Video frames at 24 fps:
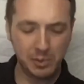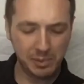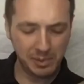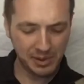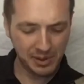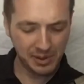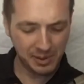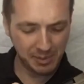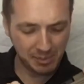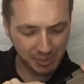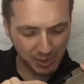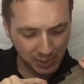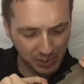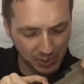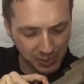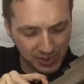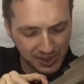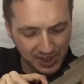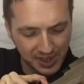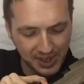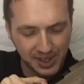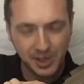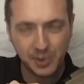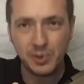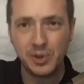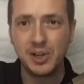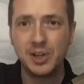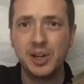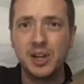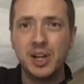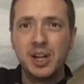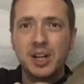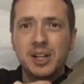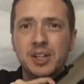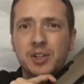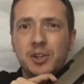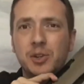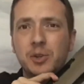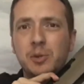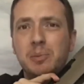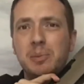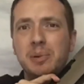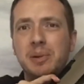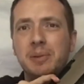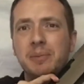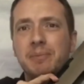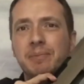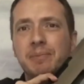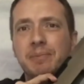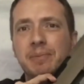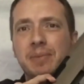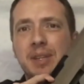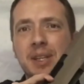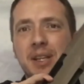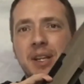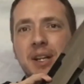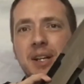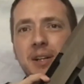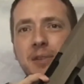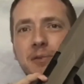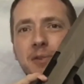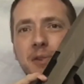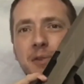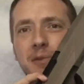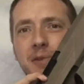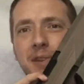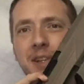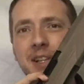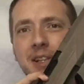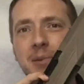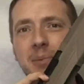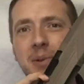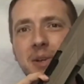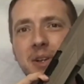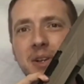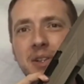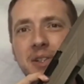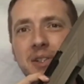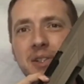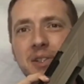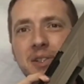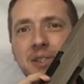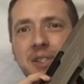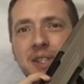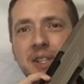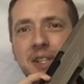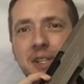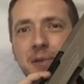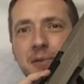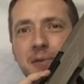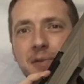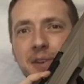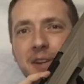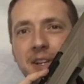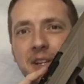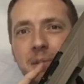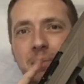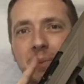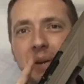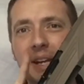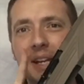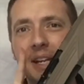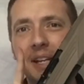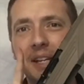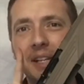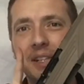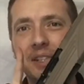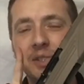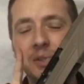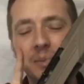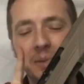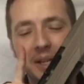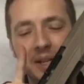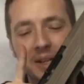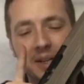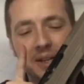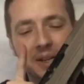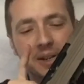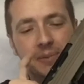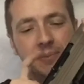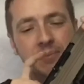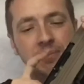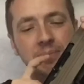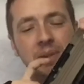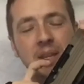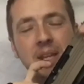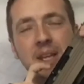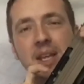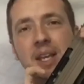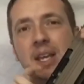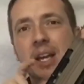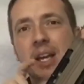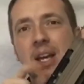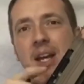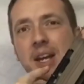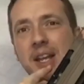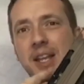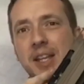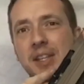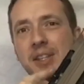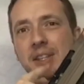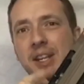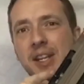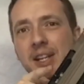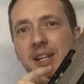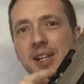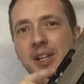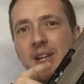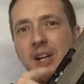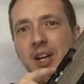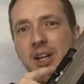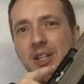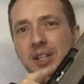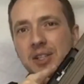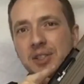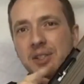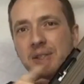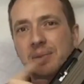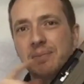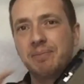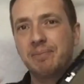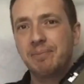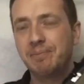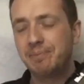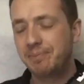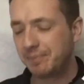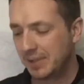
open the bolt and you want to lock it open, you have to fiddle about until you find a mechanism here, and then that'll lock it.